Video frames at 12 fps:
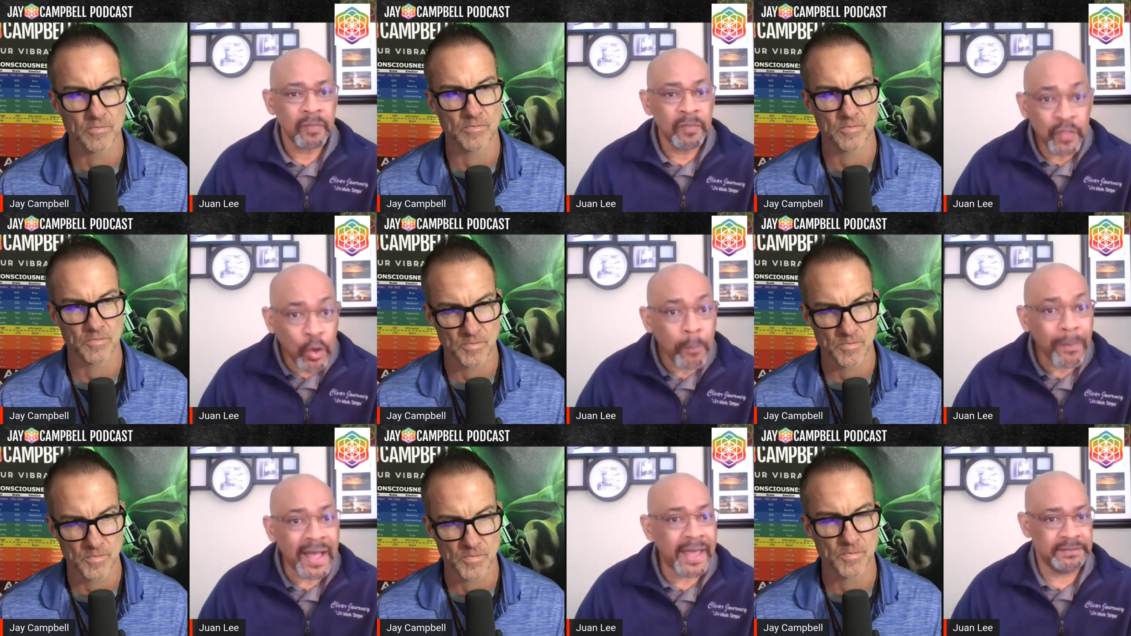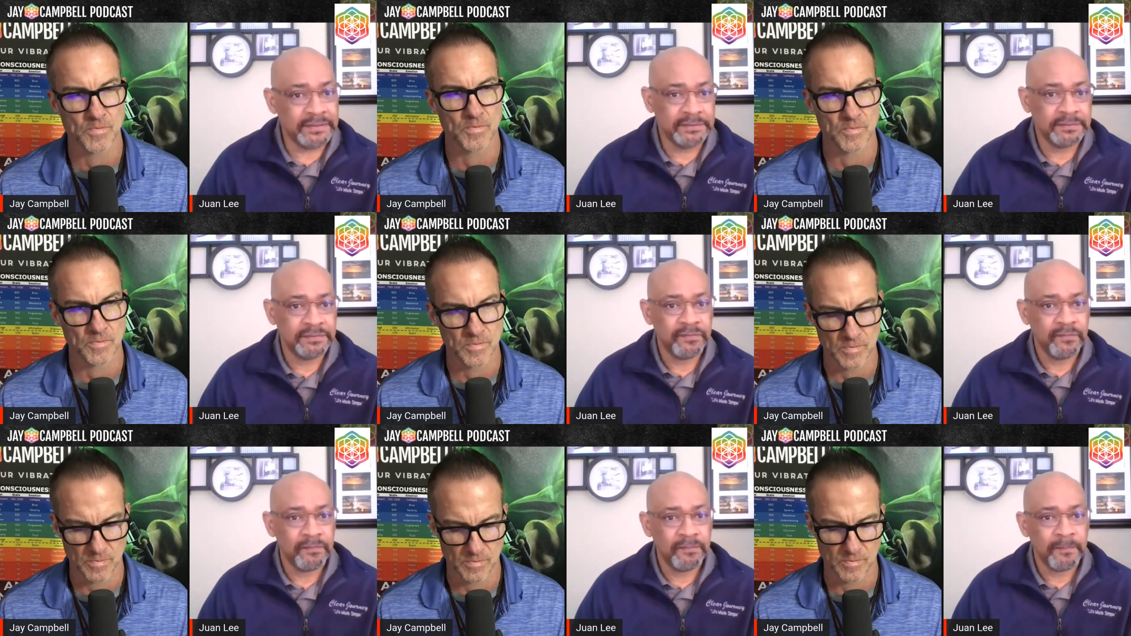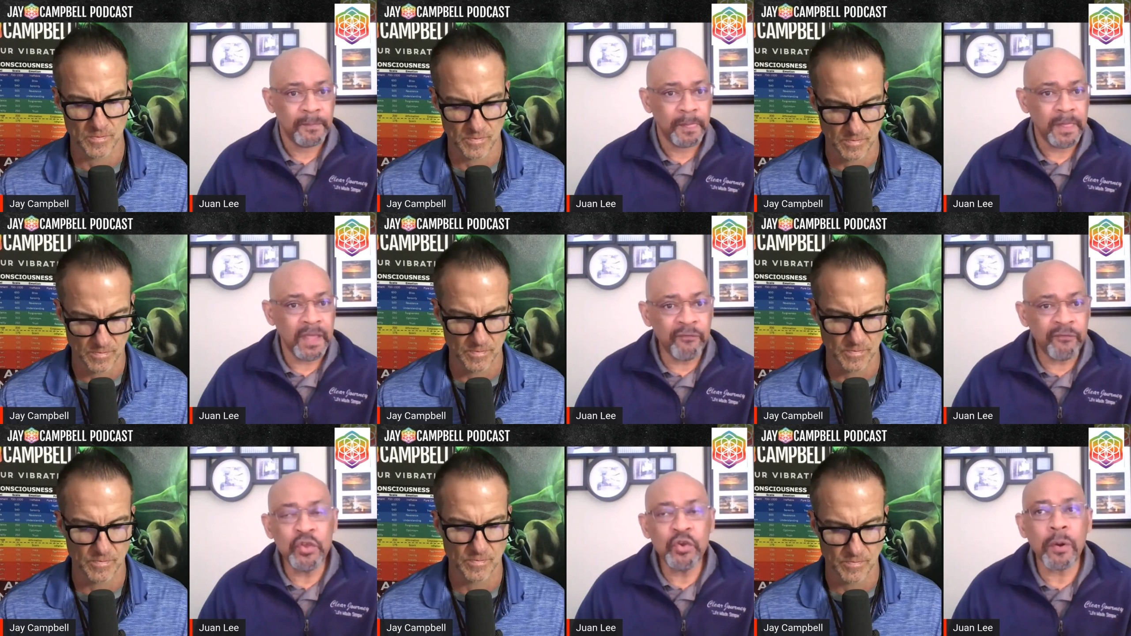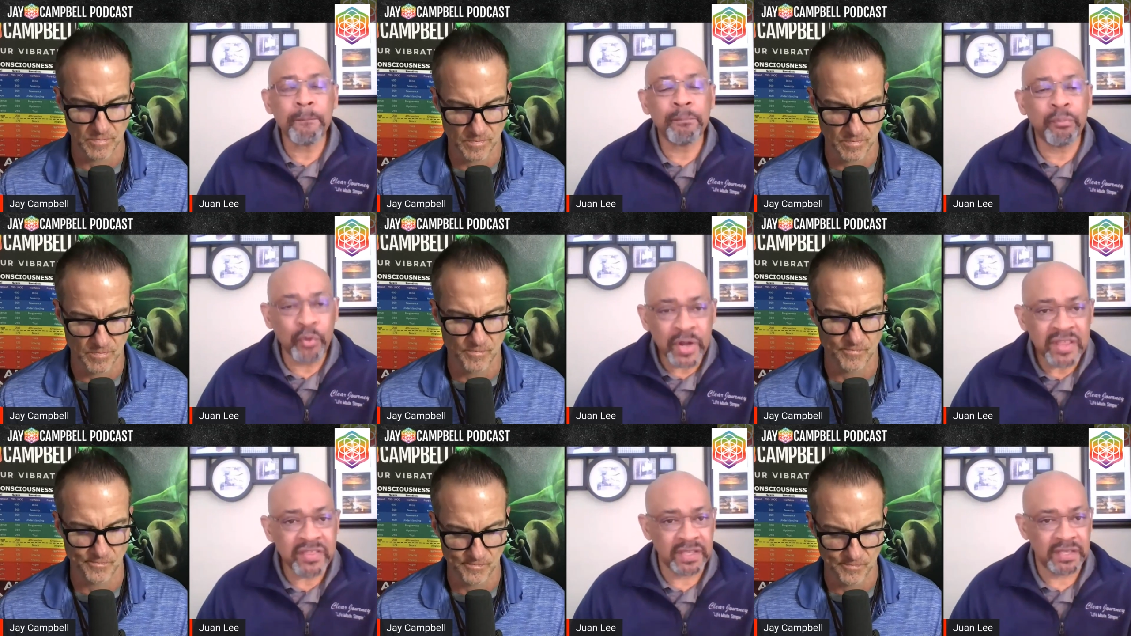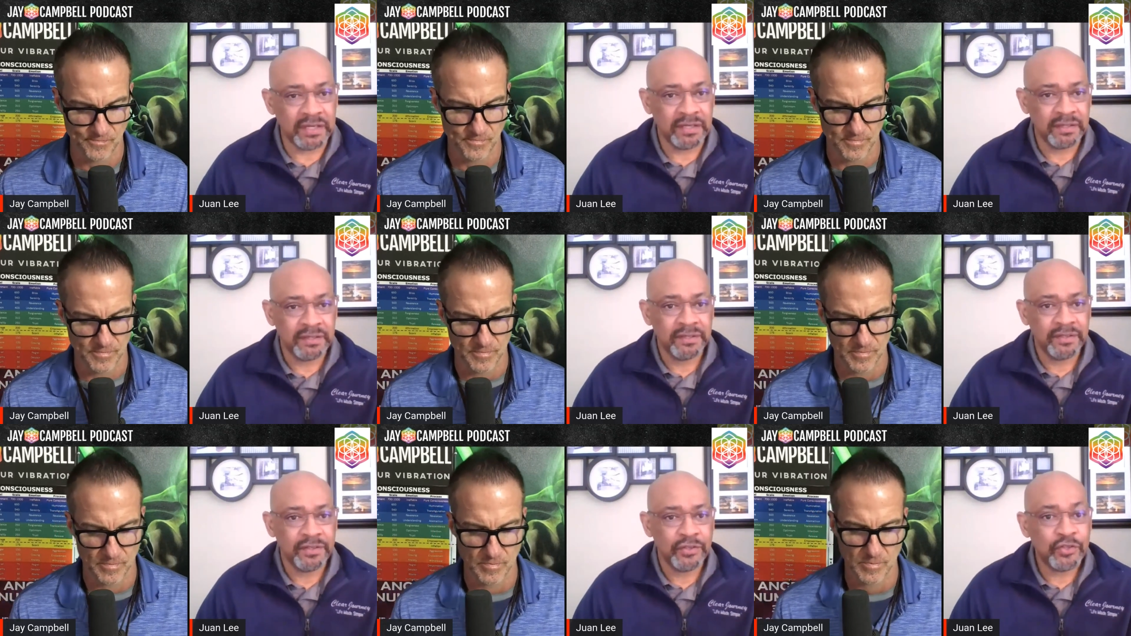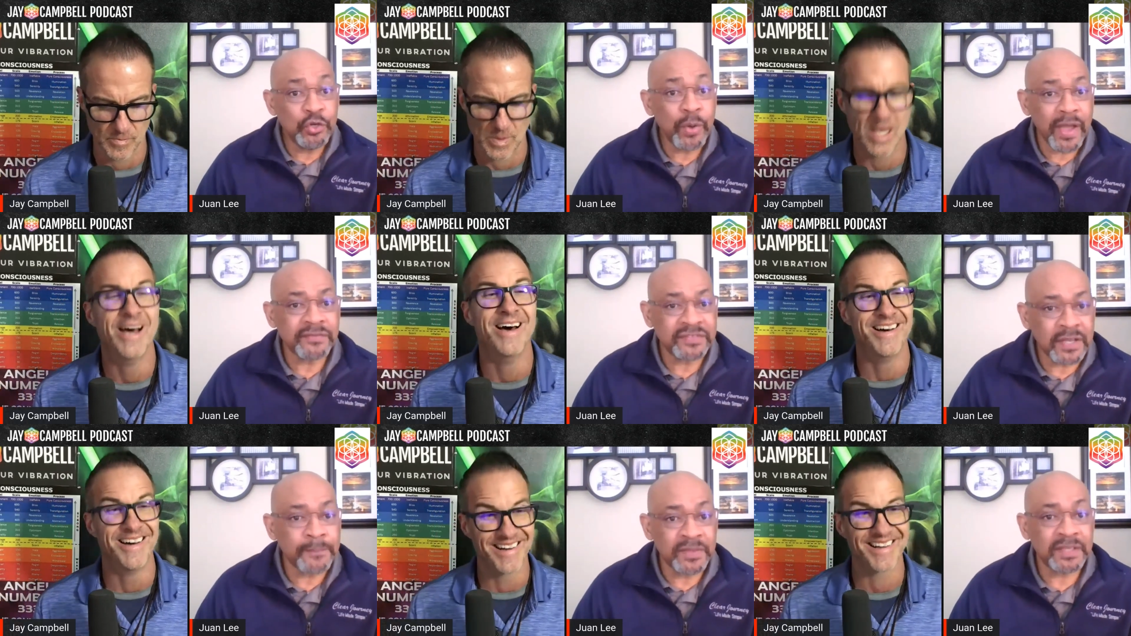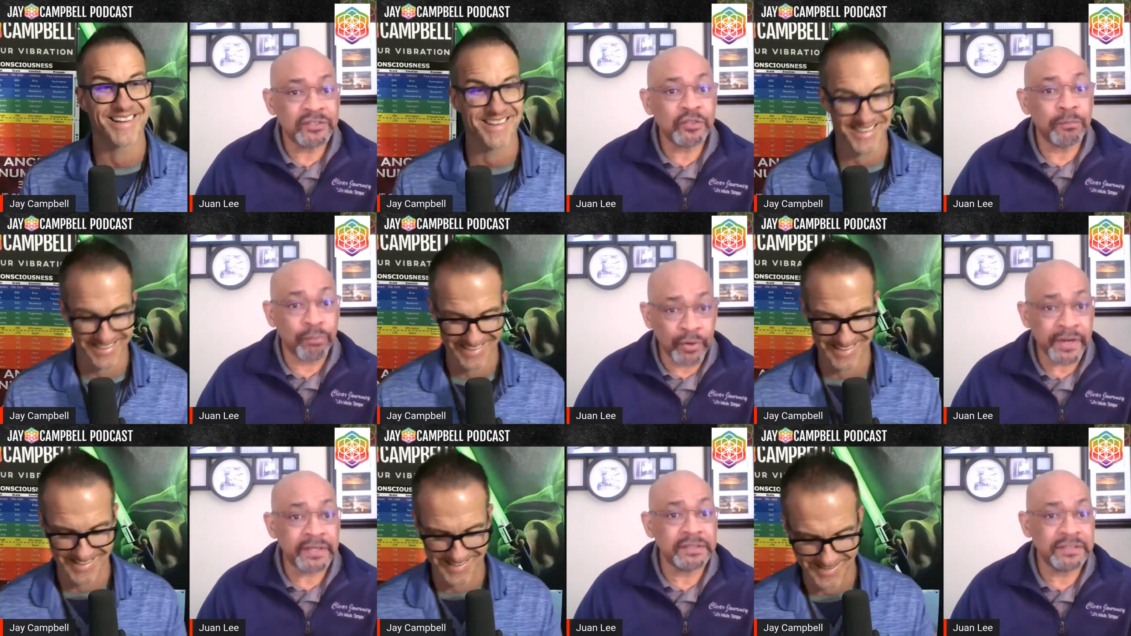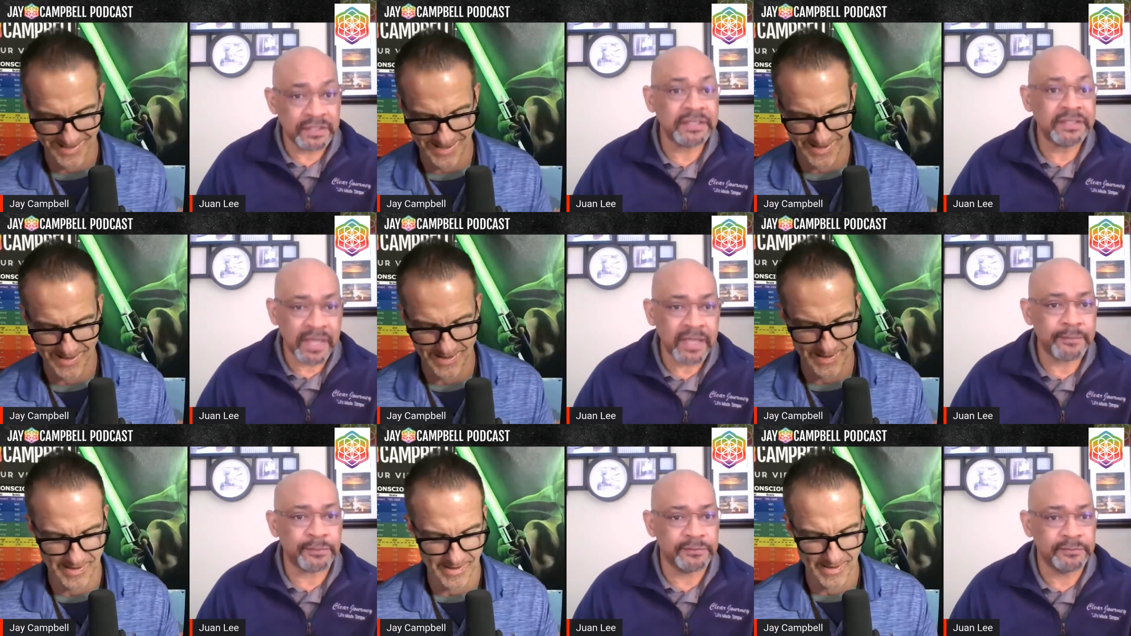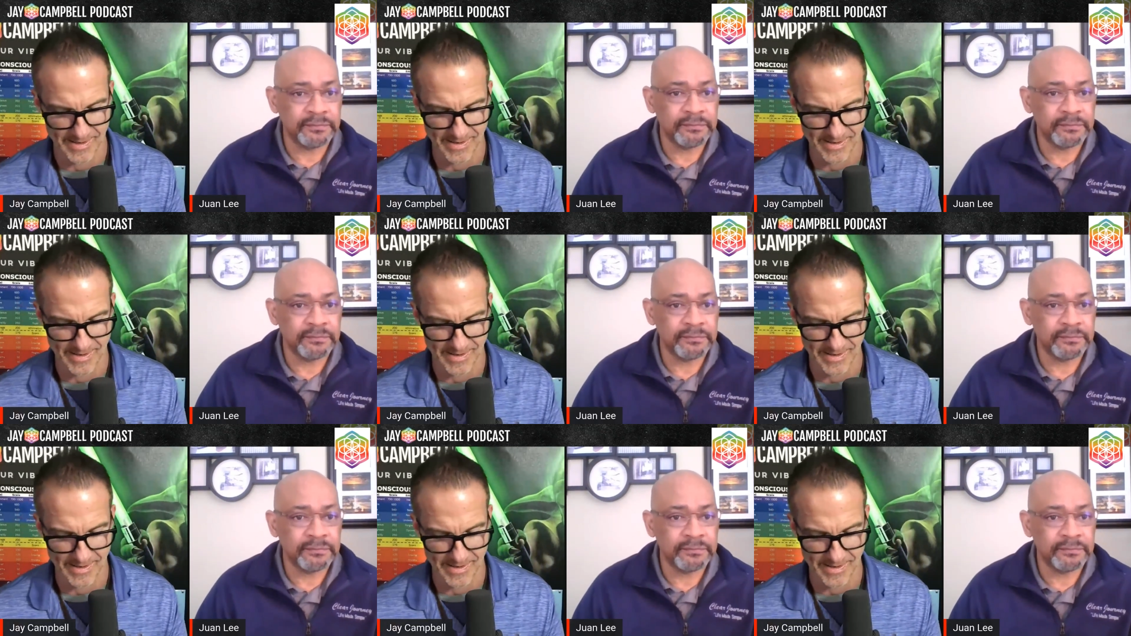Speaker 1: Nobody. If you are breathing, you have something to bring to the table.